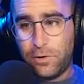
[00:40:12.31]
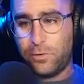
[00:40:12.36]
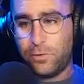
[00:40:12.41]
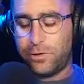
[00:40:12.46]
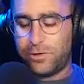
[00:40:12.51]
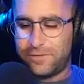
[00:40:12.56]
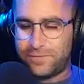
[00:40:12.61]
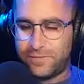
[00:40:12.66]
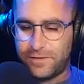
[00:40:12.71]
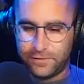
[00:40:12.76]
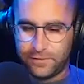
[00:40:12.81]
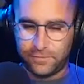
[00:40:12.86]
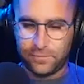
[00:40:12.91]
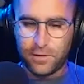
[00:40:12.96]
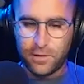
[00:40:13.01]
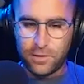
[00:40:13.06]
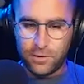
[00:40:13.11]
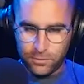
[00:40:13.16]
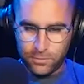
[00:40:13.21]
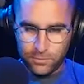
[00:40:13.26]
Or is this
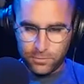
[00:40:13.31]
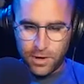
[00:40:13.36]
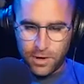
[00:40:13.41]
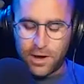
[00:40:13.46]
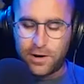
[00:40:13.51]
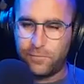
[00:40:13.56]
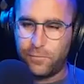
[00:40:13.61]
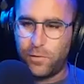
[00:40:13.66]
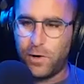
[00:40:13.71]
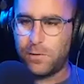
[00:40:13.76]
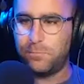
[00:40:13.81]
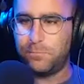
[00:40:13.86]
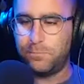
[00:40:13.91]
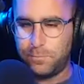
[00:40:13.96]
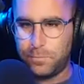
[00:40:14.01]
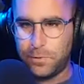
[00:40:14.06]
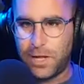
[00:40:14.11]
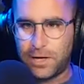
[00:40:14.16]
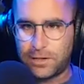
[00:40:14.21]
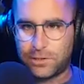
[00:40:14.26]
kind of where
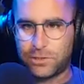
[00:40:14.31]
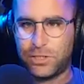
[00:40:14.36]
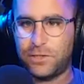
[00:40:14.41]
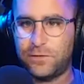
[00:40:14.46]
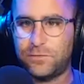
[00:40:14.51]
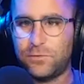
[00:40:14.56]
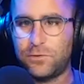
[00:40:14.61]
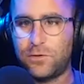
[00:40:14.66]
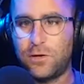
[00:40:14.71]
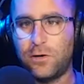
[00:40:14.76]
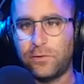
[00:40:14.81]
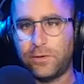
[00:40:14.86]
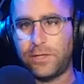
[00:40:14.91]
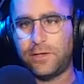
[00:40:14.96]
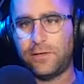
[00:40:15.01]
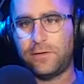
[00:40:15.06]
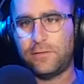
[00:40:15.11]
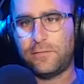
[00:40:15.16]
blockchains are going?